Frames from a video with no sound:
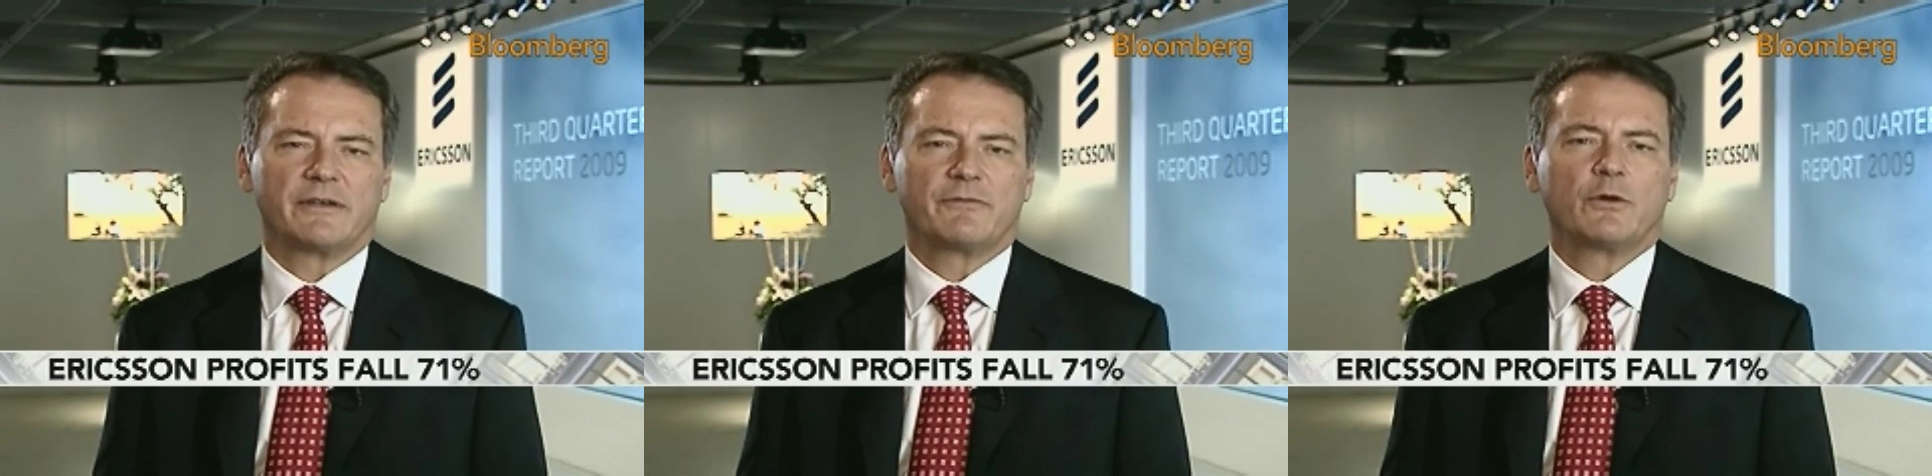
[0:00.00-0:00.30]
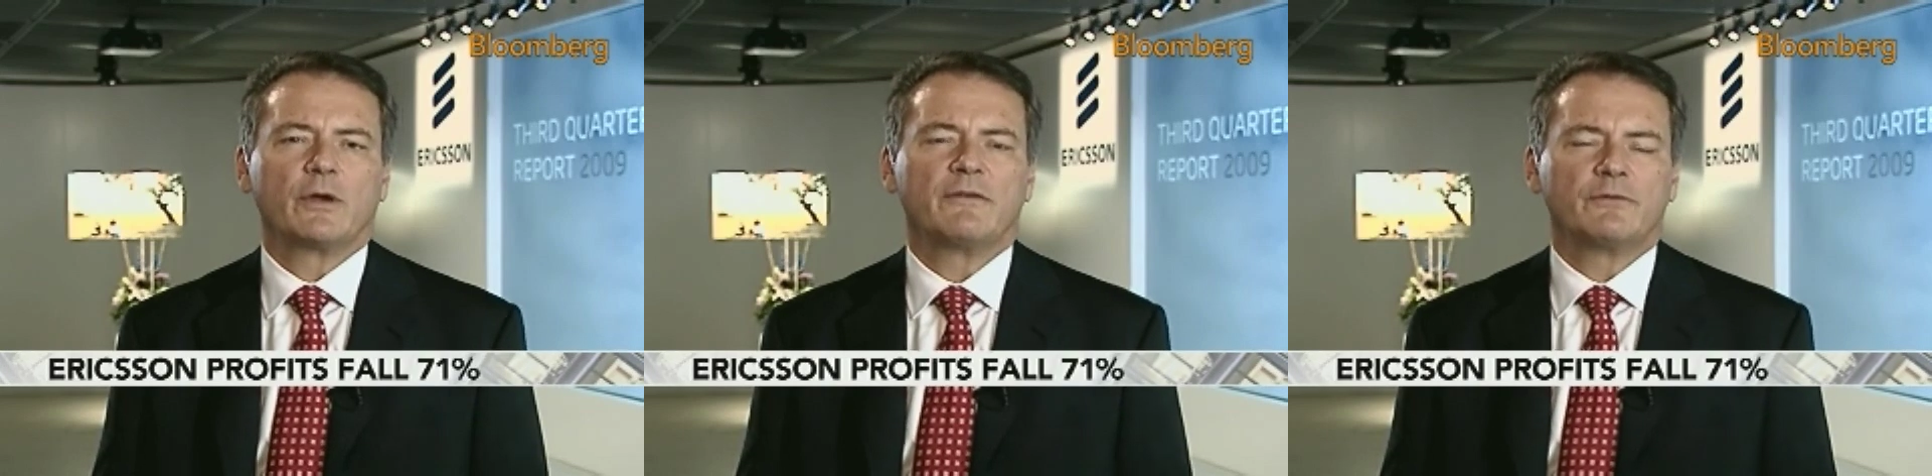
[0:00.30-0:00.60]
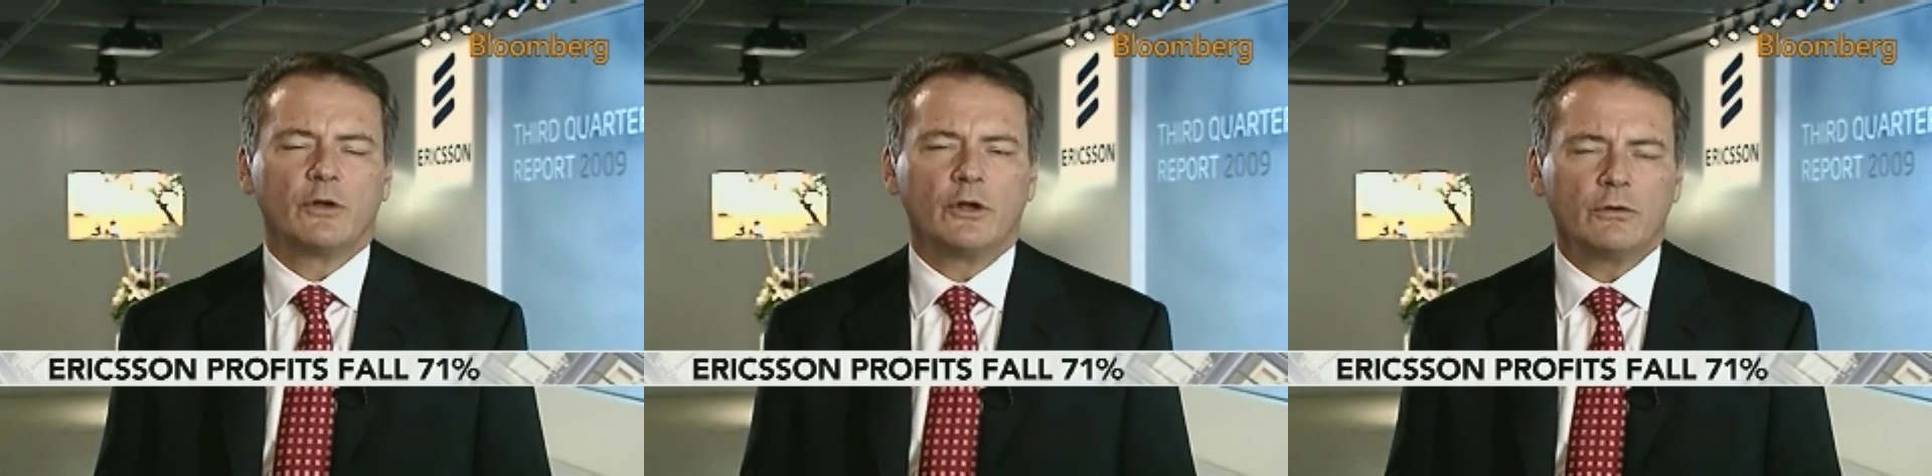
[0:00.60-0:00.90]
there, if you
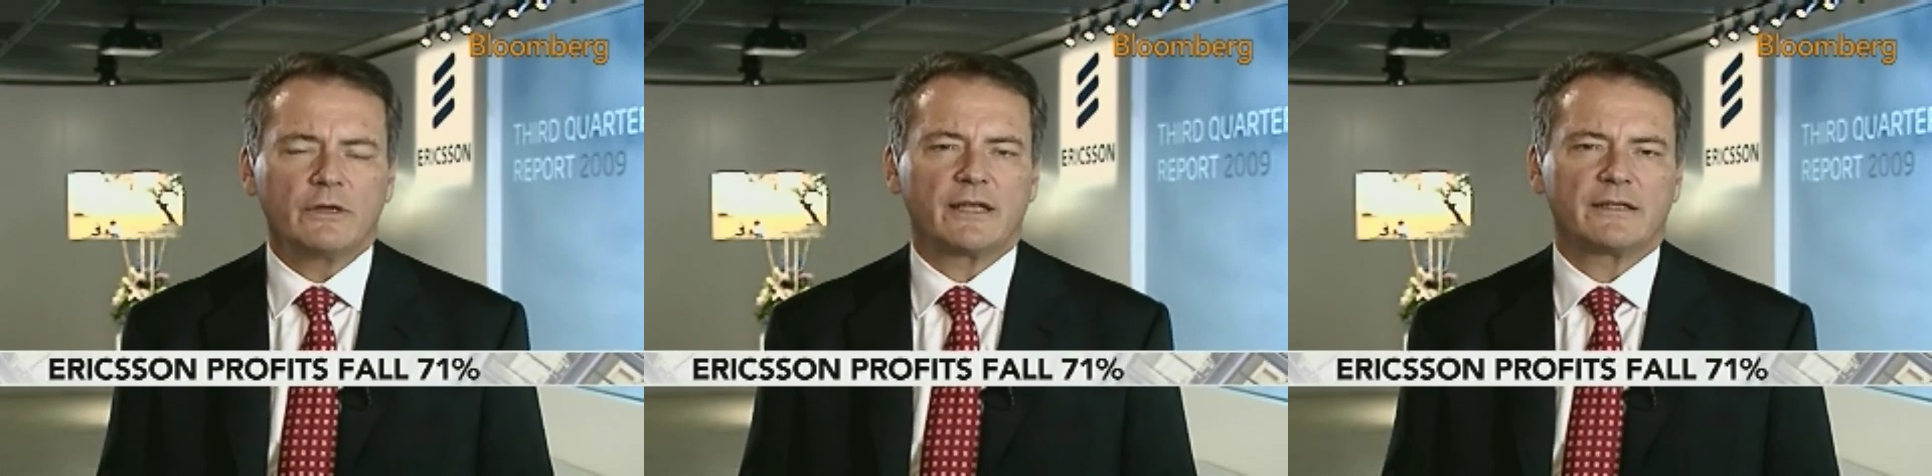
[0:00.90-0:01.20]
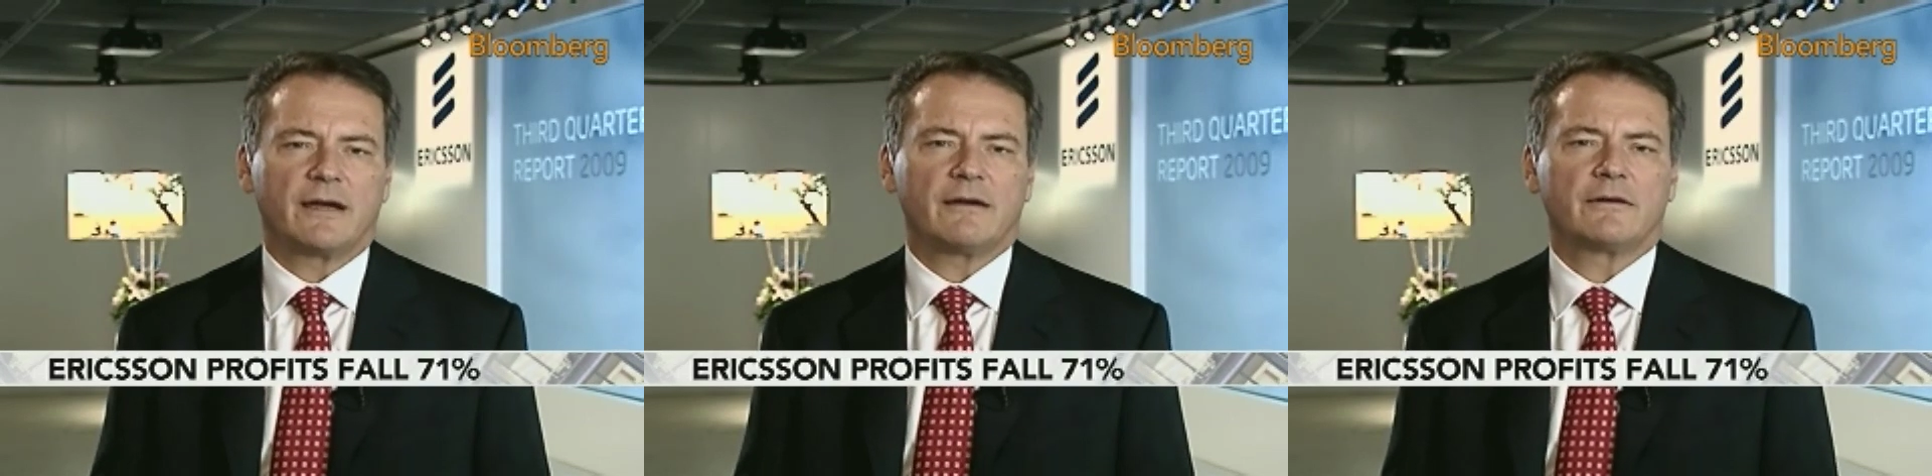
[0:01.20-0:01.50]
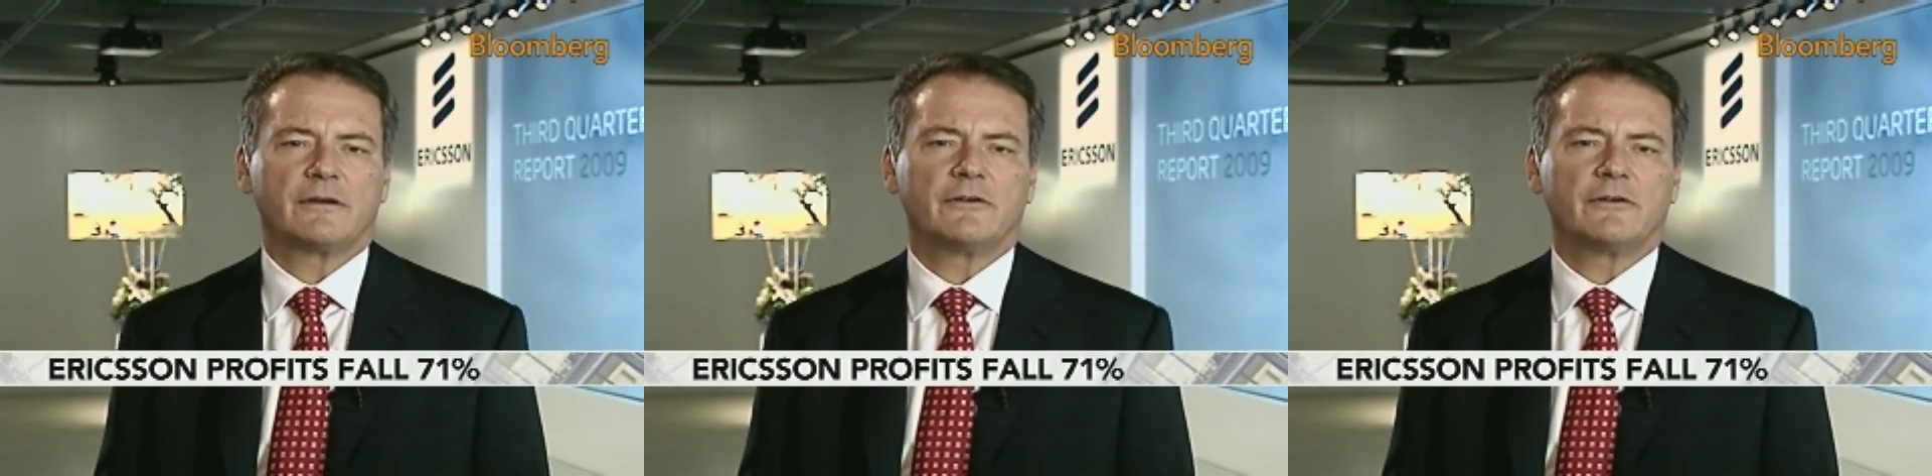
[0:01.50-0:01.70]
if you look at our